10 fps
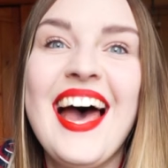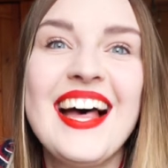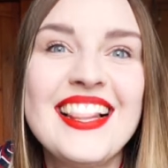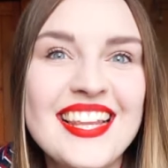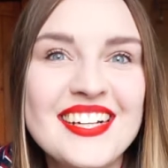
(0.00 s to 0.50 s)

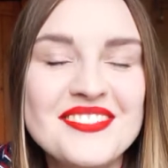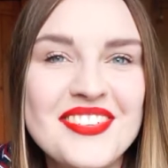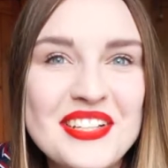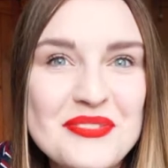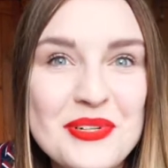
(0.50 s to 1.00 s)
Hello
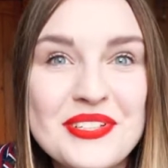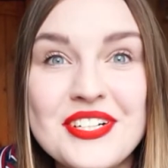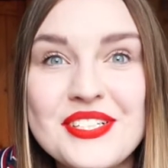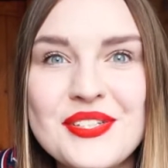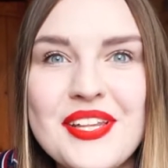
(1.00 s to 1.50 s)
fellow book
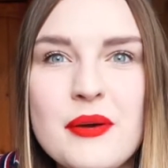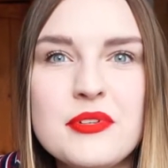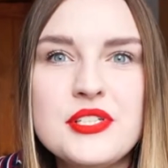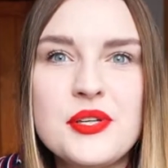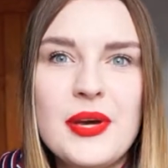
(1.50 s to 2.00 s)
nerds, today we're
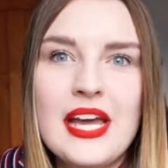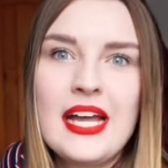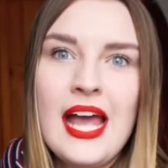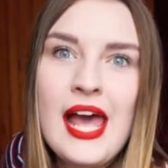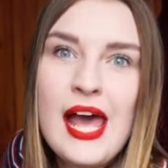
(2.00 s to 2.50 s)

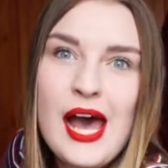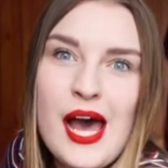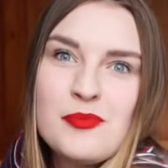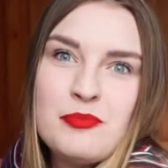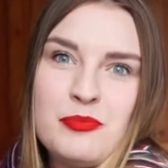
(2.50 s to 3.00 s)
doing
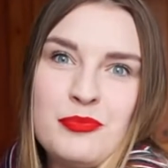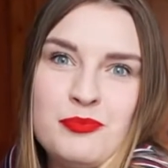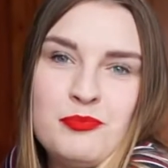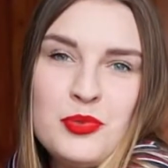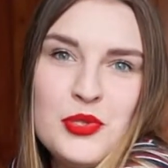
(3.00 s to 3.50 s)
a
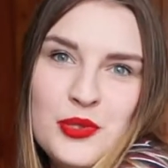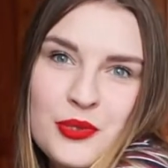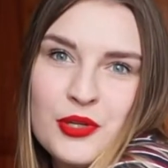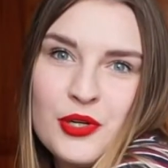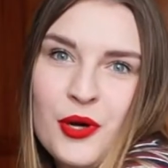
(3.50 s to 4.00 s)

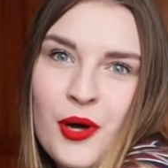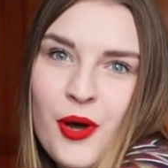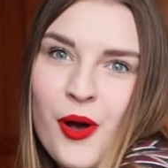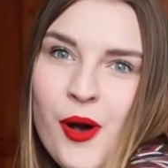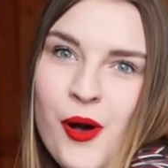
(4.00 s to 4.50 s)
book
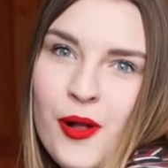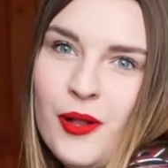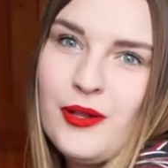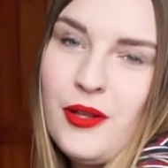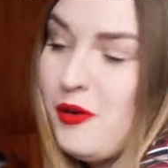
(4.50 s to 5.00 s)

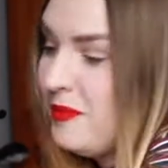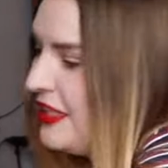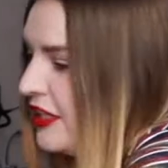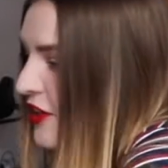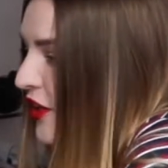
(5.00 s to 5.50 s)
haul. Oh my
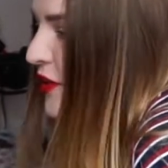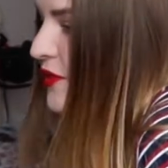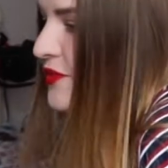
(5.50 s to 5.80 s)
god, no.